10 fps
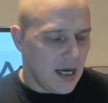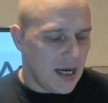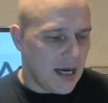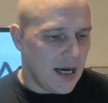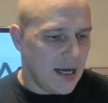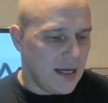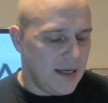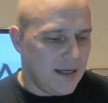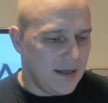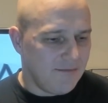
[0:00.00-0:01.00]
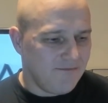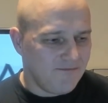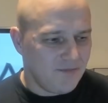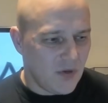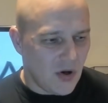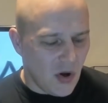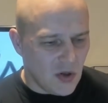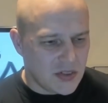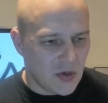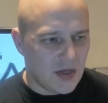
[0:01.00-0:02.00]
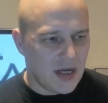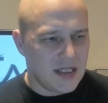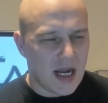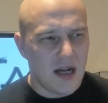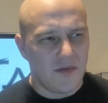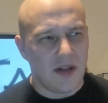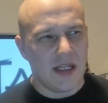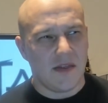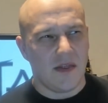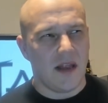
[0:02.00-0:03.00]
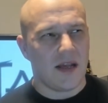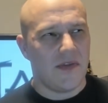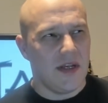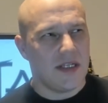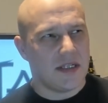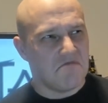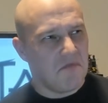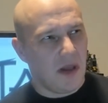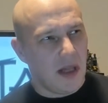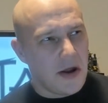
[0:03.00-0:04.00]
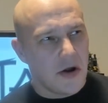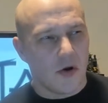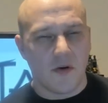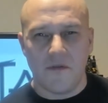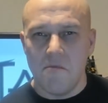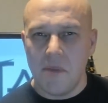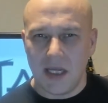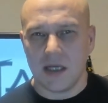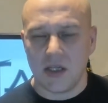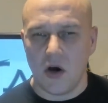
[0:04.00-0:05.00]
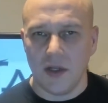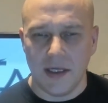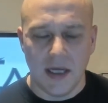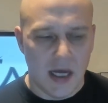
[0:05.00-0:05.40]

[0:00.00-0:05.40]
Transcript: And also, there's kind of like, like this layer of melancholy